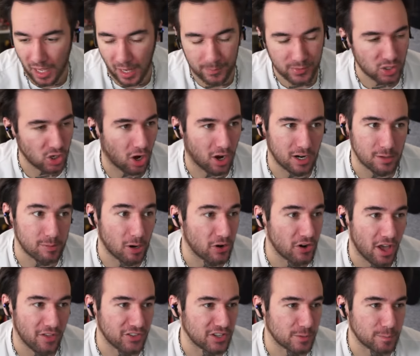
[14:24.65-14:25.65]
I'm sorry, bro.
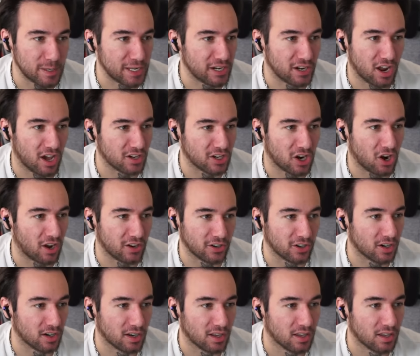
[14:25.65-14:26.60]
Nothing's beating Hunter Hunter.